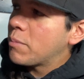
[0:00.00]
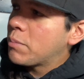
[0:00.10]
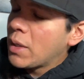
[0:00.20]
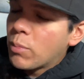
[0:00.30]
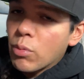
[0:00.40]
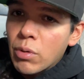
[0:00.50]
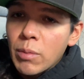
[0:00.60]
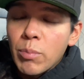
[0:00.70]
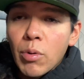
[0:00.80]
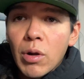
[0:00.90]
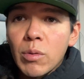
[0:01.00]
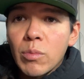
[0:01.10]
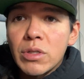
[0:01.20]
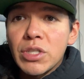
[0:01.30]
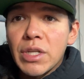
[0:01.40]
people are born
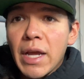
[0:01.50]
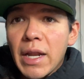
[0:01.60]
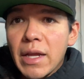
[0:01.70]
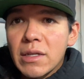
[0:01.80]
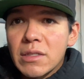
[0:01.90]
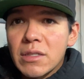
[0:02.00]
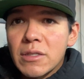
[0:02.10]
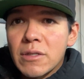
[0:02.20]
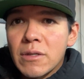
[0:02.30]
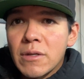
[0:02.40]
with genetics,